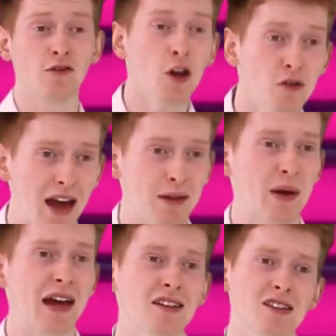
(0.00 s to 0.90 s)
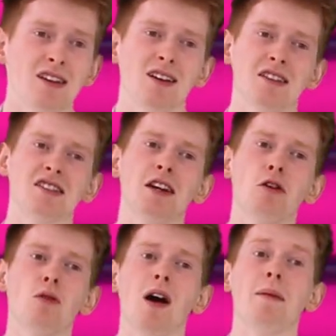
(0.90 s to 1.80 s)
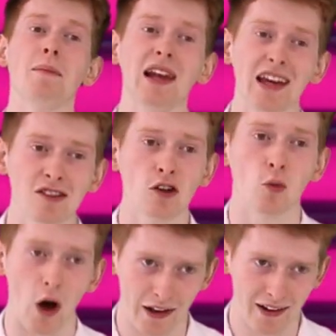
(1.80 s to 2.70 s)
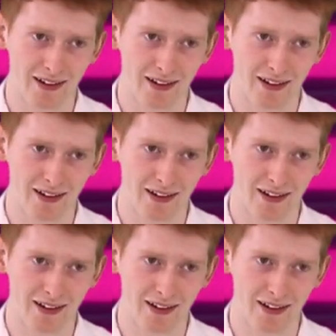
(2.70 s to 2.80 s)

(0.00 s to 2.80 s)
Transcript: of you getting picked are still a million to one.